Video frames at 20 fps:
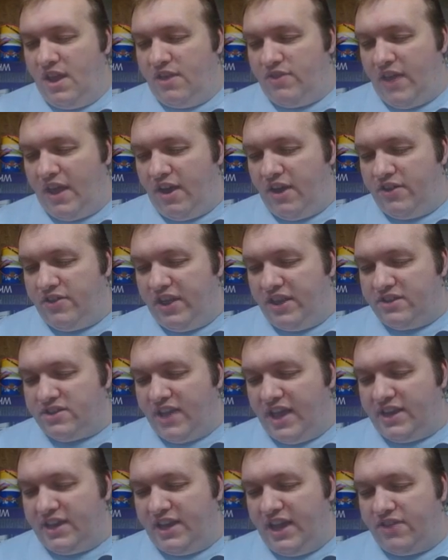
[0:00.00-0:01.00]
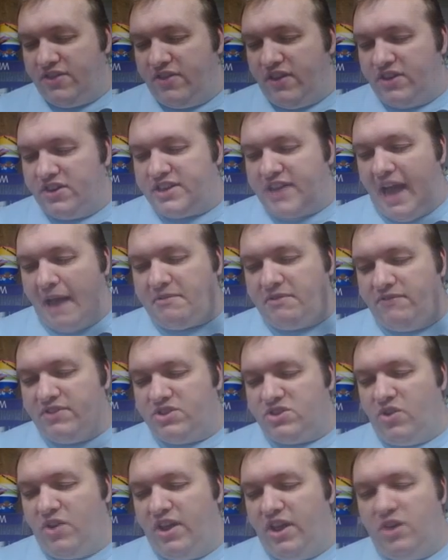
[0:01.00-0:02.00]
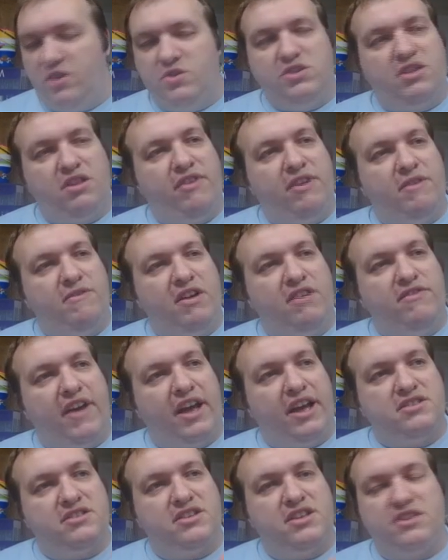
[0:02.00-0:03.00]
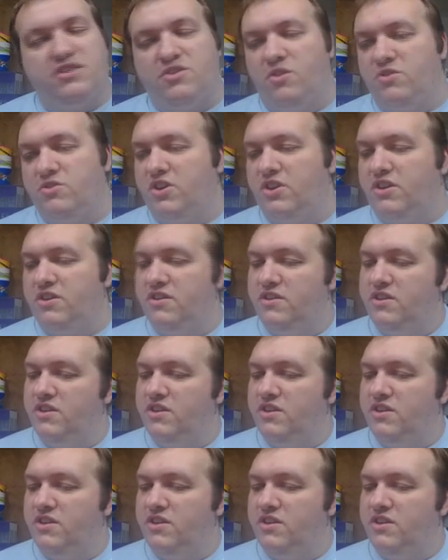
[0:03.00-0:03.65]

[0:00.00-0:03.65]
They're the Azlanti, and then there's Captain Vasoya, who's the female Vesk soldier.